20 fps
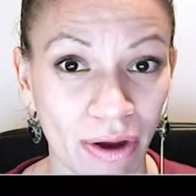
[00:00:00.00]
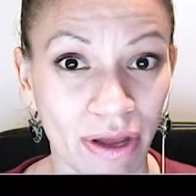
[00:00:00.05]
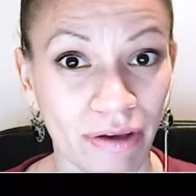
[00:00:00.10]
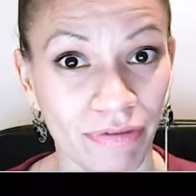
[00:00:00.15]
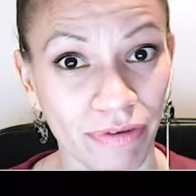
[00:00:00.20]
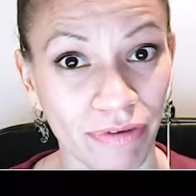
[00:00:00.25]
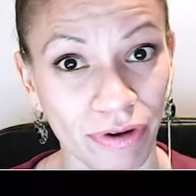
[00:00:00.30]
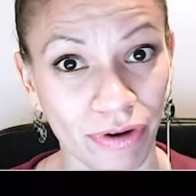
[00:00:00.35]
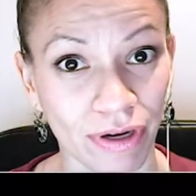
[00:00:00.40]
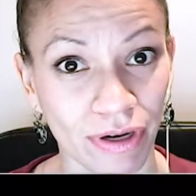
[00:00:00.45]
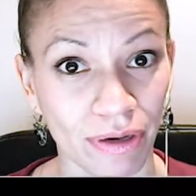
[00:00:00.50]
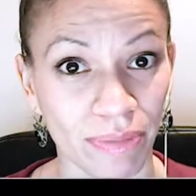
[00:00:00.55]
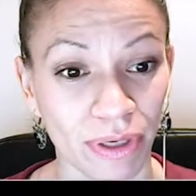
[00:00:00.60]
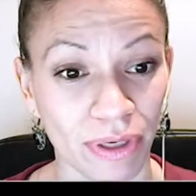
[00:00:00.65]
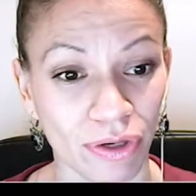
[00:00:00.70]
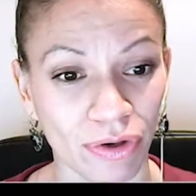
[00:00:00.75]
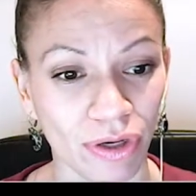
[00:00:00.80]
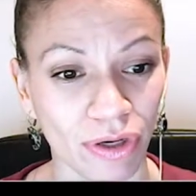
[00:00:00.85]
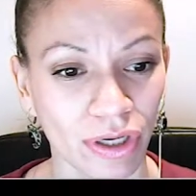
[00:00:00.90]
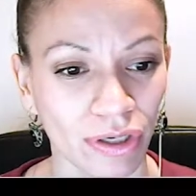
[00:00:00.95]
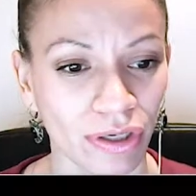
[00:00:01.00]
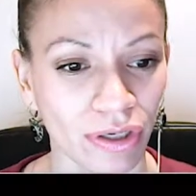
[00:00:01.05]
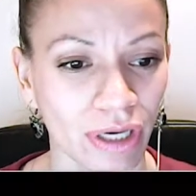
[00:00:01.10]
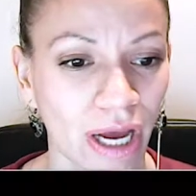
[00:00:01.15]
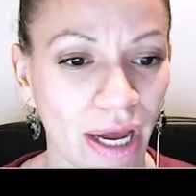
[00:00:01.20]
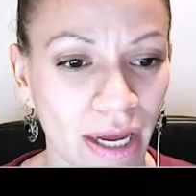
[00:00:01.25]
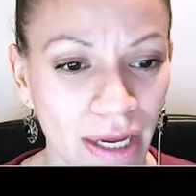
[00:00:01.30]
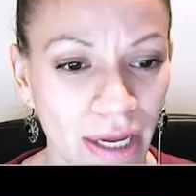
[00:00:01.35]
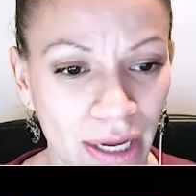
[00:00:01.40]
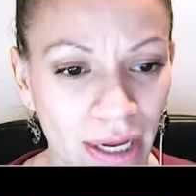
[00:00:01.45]
if you're going to be crooked or
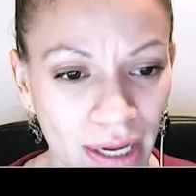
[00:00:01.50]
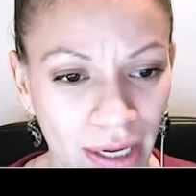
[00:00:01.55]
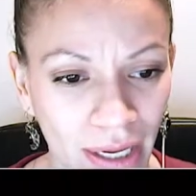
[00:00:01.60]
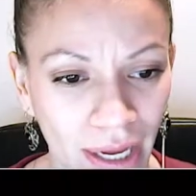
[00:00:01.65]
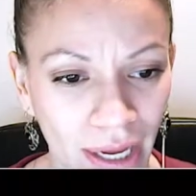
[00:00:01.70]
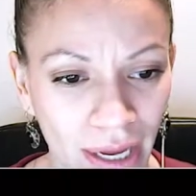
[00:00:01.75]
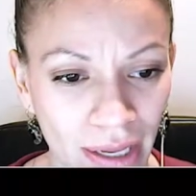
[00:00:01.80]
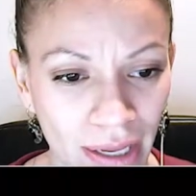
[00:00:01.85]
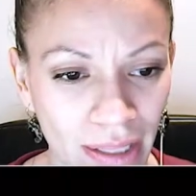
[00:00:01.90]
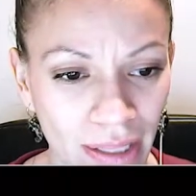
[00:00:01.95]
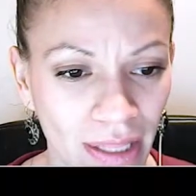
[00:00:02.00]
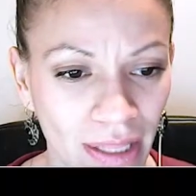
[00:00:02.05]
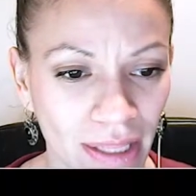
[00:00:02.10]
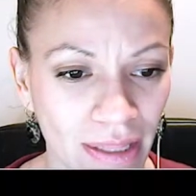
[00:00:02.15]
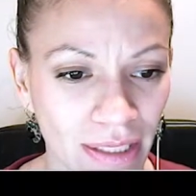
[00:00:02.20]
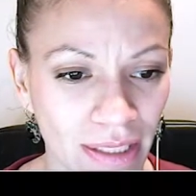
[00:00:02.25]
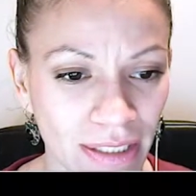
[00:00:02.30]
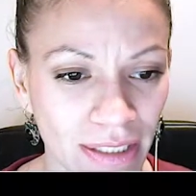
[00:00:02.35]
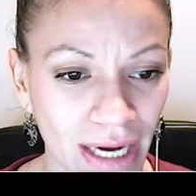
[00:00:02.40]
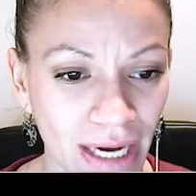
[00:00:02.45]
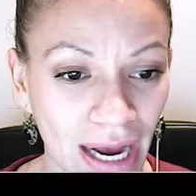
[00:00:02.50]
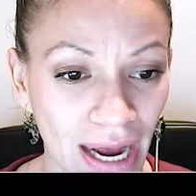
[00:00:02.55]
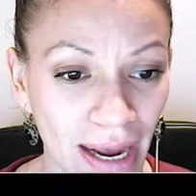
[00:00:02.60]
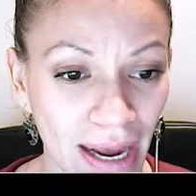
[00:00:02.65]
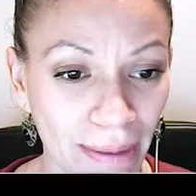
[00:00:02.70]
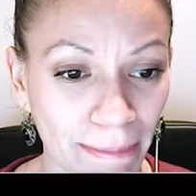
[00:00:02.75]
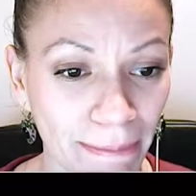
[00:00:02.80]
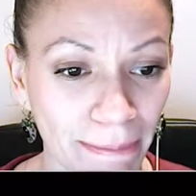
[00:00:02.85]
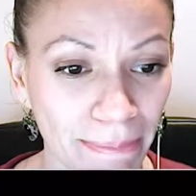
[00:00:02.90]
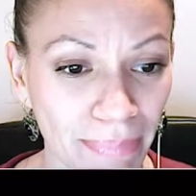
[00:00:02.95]
not. Okay, then the
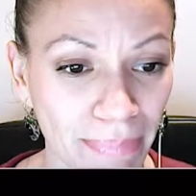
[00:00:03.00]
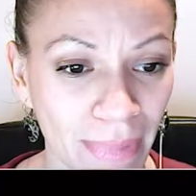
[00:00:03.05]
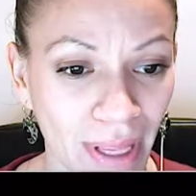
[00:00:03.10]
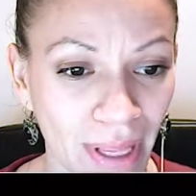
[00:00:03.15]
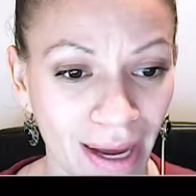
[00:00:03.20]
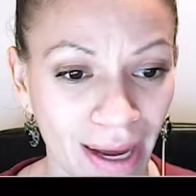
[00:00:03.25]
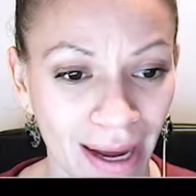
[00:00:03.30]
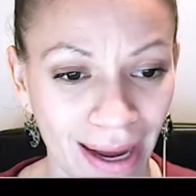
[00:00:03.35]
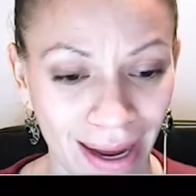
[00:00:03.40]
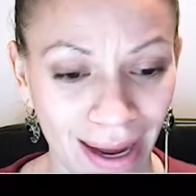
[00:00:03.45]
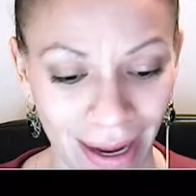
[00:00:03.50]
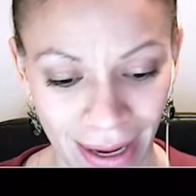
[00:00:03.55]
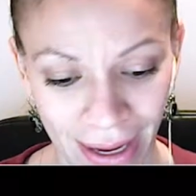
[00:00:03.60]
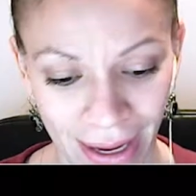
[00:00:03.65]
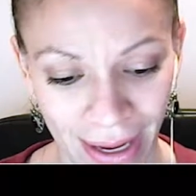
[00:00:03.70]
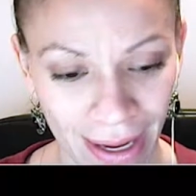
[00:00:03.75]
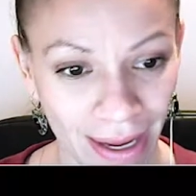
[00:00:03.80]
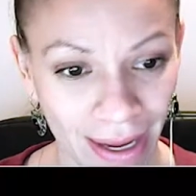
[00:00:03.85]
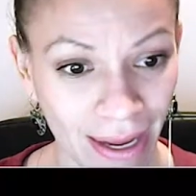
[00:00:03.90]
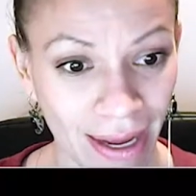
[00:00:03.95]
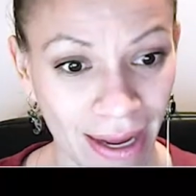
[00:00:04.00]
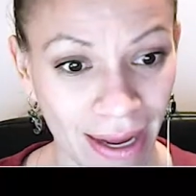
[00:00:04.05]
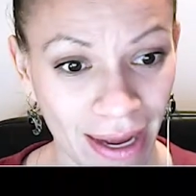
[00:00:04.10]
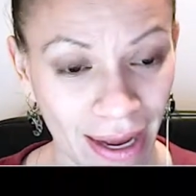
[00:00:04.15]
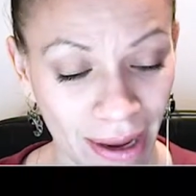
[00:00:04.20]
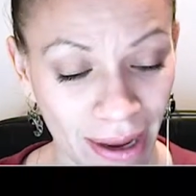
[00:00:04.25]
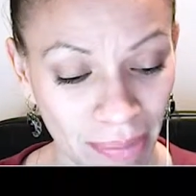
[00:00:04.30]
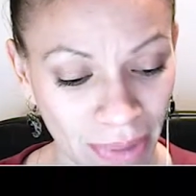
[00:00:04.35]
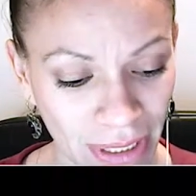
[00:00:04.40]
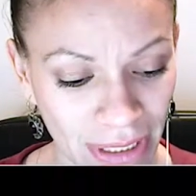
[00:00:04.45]
time,
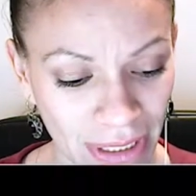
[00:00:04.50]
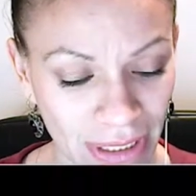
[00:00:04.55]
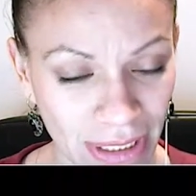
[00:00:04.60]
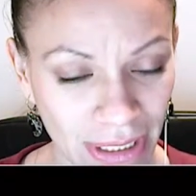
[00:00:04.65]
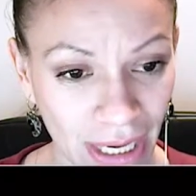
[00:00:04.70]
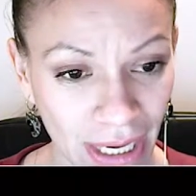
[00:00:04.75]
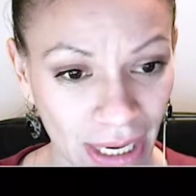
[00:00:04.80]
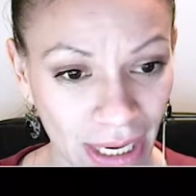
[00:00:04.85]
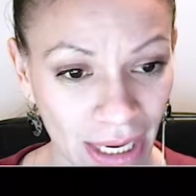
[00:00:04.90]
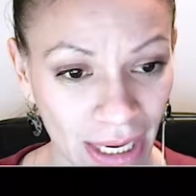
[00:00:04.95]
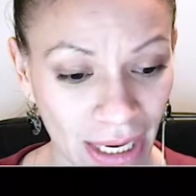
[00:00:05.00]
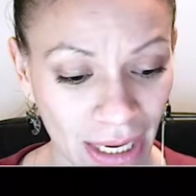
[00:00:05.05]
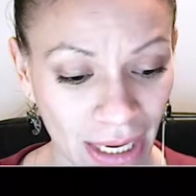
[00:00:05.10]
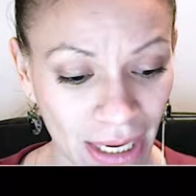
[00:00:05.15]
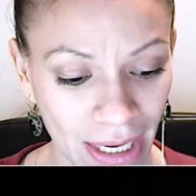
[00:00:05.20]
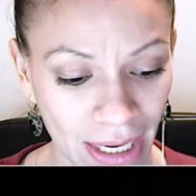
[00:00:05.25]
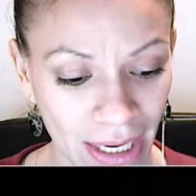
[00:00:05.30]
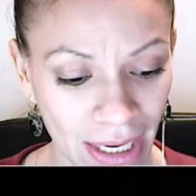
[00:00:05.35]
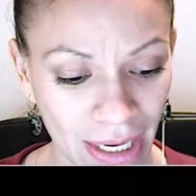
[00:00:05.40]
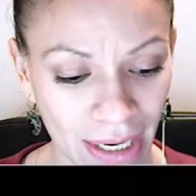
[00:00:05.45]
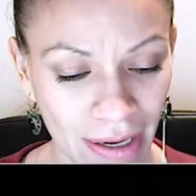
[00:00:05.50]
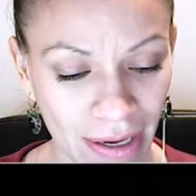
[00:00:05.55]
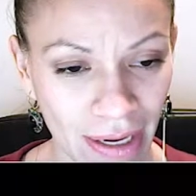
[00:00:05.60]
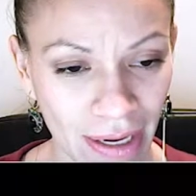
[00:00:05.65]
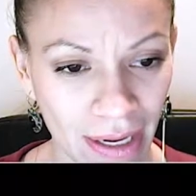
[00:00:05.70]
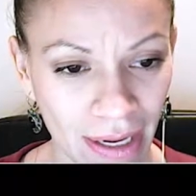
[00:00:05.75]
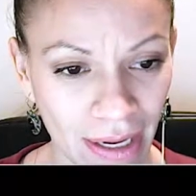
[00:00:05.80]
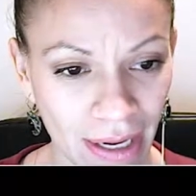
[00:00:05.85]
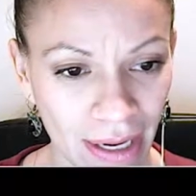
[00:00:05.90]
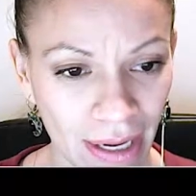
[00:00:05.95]
I'm going to say
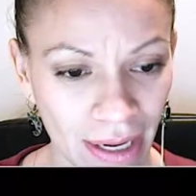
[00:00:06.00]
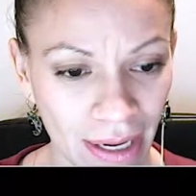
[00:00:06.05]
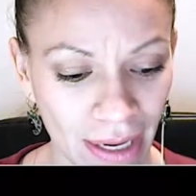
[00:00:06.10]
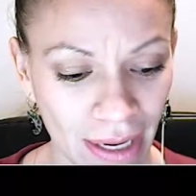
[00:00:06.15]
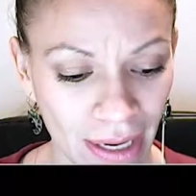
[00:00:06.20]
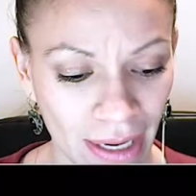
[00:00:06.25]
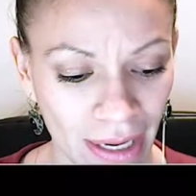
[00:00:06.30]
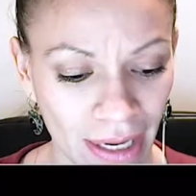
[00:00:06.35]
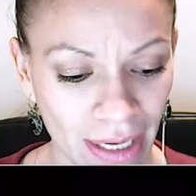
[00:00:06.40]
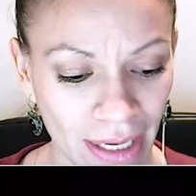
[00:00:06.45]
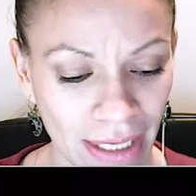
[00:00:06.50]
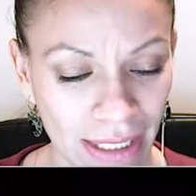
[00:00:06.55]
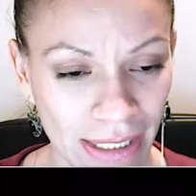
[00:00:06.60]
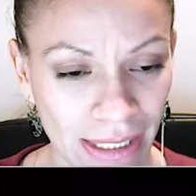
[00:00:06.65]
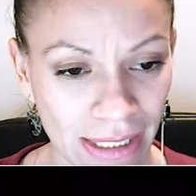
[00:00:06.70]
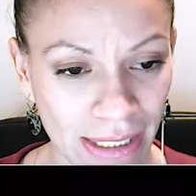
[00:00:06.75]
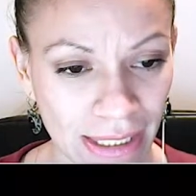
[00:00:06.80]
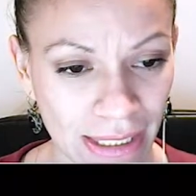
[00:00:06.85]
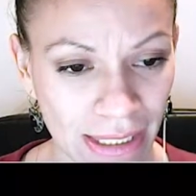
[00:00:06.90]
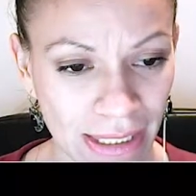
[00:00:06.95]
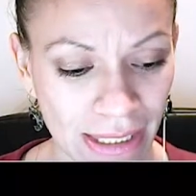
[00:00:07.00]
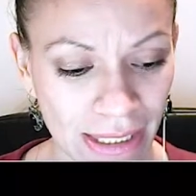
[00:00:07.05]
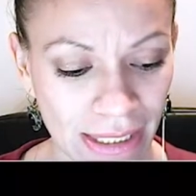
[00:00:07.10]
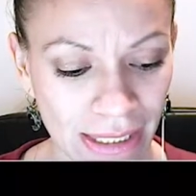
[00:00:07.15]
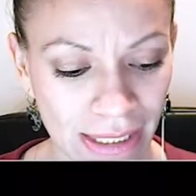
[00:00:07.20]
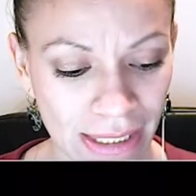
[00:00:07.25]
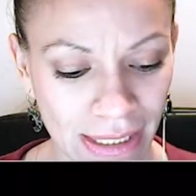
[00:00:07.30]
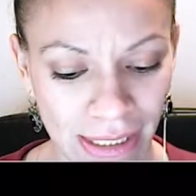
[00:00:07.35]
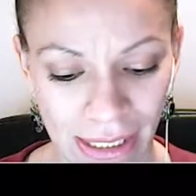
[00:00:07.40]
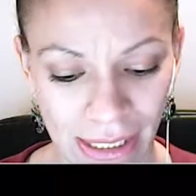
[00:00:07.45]

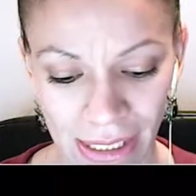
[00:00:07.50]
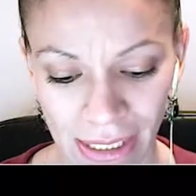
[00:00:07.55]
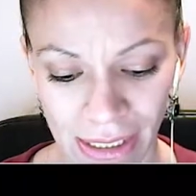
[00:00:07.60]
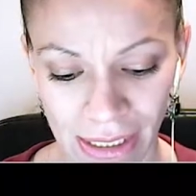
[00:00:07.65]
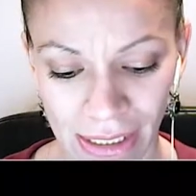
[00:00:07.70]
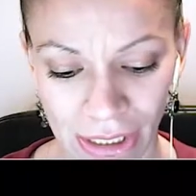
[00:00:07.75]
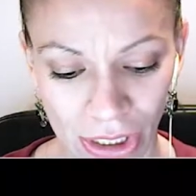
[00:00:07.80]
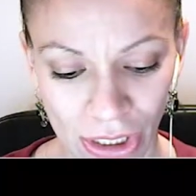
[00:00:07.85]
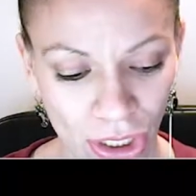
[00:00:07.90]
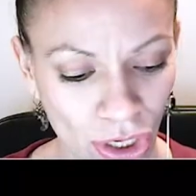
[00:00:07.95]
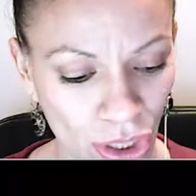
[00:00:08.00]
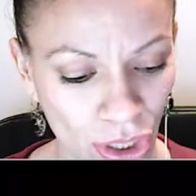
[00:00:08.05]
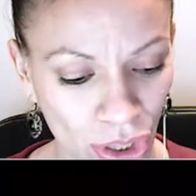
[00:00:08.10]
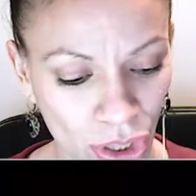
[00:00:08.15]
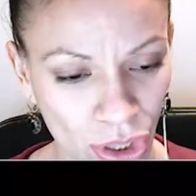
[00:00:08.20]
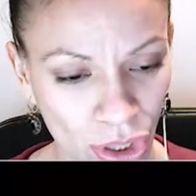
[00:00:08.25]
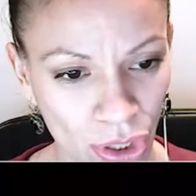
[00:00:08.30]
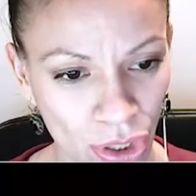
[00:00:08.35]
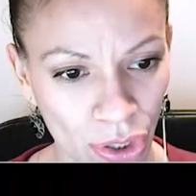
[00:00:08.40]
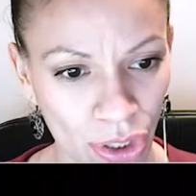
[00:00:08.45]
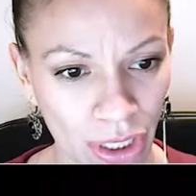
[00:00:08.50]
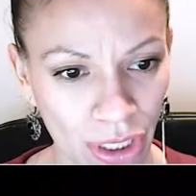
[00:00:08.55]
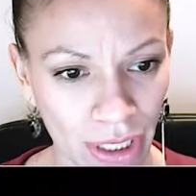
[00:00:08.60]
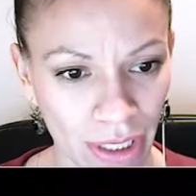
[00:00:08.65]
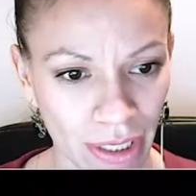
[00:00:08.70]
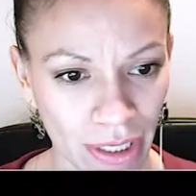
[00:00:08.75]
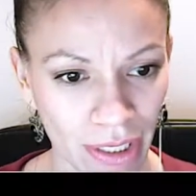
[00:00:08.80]
6:30